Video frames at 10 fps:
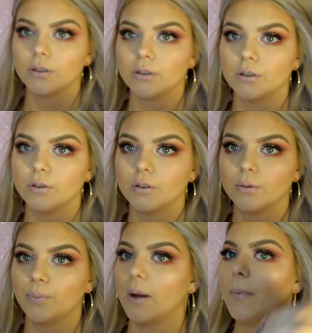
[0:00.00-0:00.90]
going to
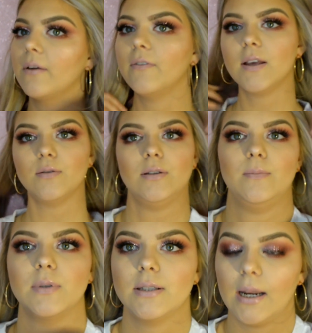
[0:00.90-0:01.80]
spray my face with
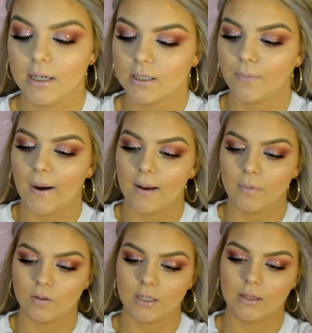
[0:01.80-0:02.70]
some setting spray. I'm
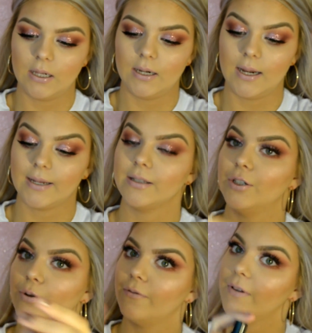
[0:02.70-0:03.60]
using the NYX
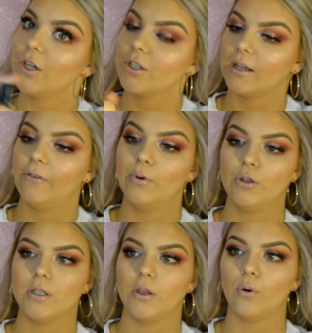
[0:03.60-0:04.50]
Dewy Finish like I've been
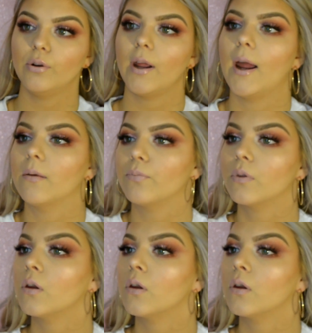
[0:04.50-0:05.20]
using the whole time.